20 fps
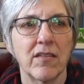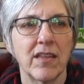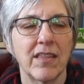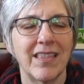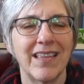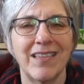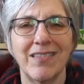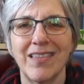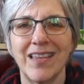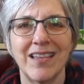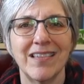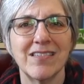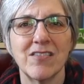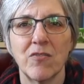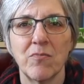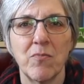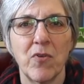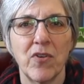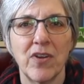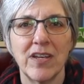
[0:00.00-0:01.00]
think things
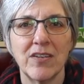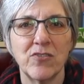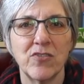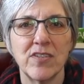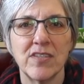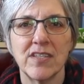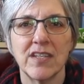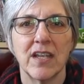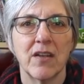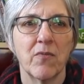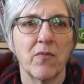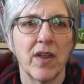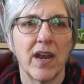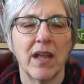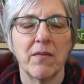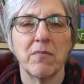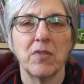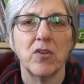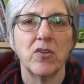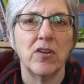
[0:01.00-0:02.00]
are more interesting when
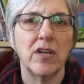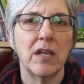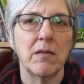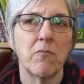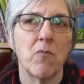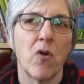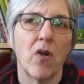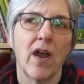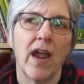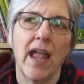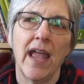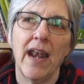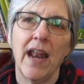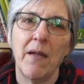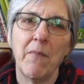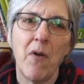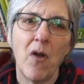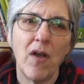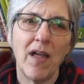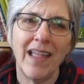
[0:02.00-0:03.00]
I'm learning more. And
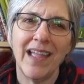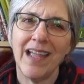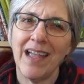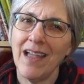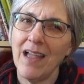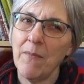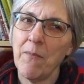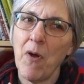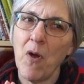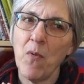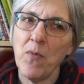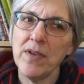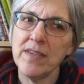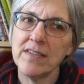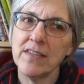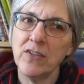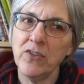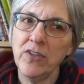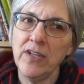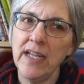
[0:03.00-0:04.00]
I'm
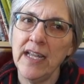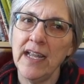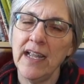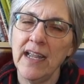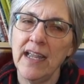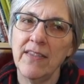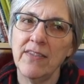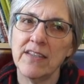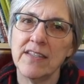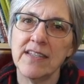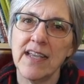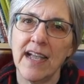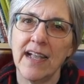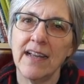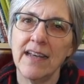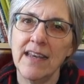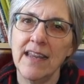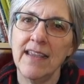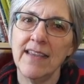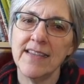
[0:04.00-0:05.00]
always learning in the
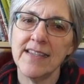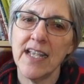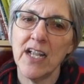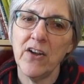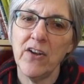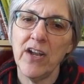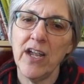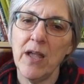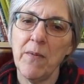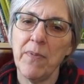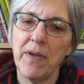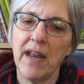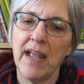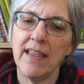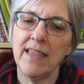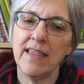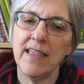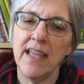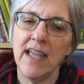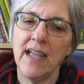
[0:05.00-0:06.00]
techniques area, but
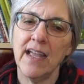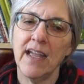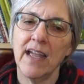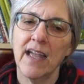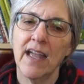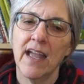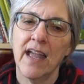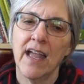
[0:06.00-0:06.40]
I think